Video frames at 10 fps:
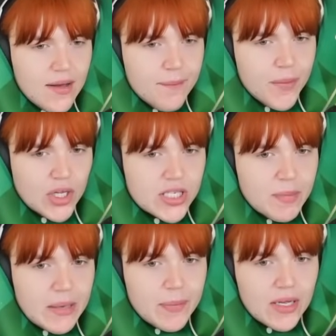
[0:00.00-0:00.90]
but
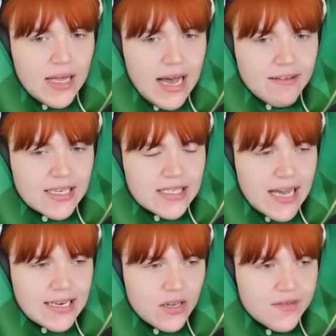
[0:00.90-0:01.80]
people are
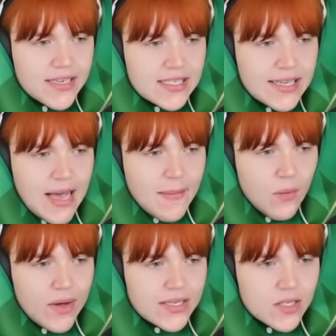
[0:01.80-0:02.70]
excited, obviously,
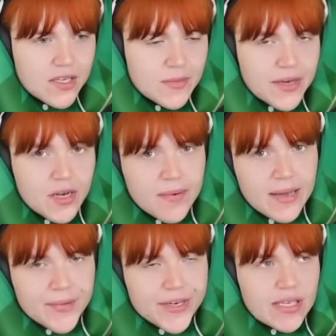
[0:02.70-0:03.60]
about when it's going to be
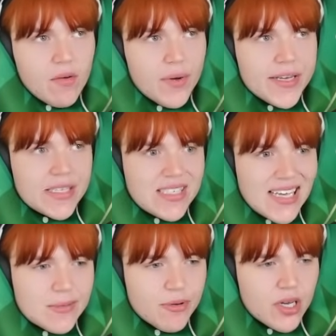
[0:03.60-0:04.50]
coming because everybody is
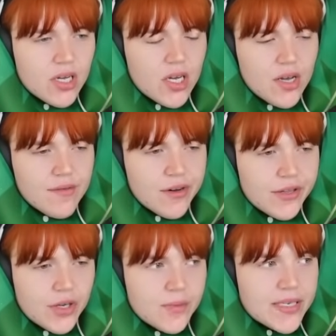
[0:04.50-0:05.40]
desperate for
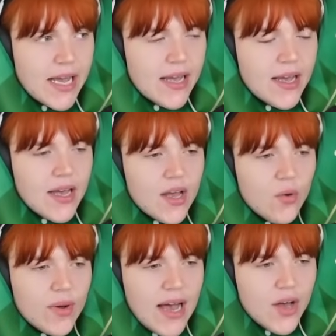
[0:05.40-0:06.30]
the update.
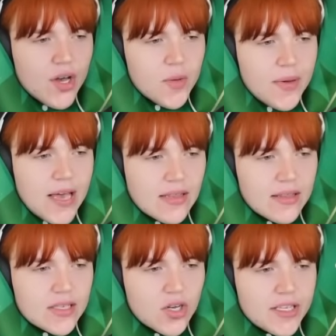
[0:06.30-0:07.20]
We are hoping
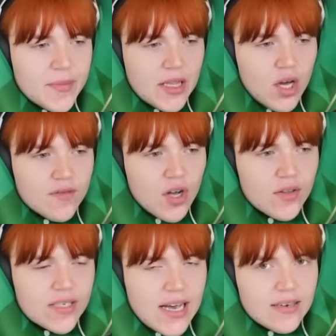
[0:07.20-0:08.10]
that there's going to be a lot of
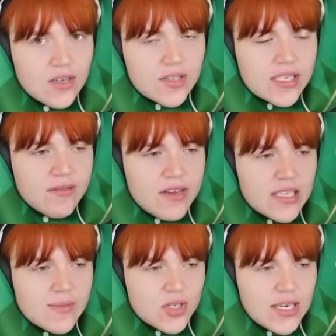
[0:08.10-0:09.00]
content, considering
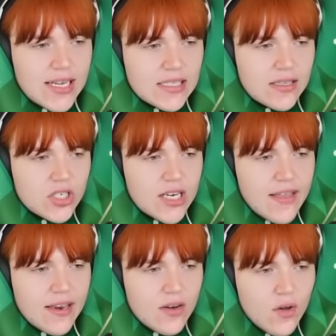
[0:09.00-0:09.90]
it's much later this
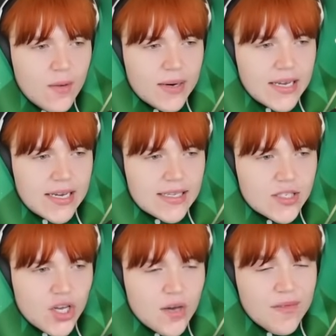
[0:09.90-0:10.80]
year than it normally is.
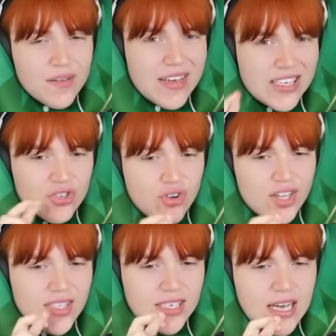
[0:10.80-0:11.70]
So hopefully, fingers
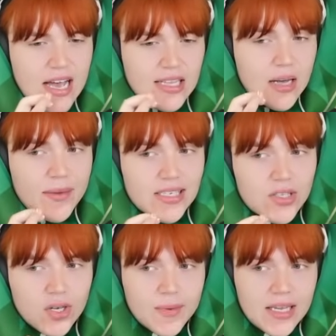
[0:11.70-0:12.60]
crossed, that means it's
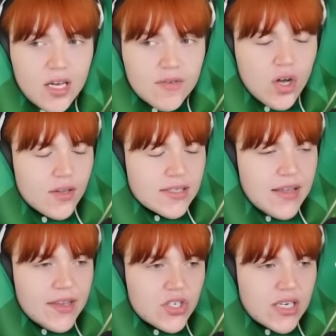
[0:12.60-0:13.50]
going to be a lot of
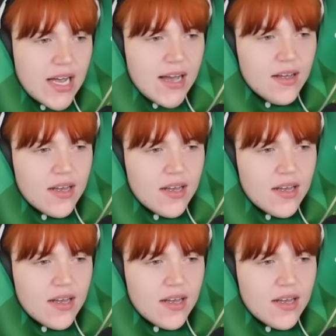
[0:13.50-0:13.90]
content this year.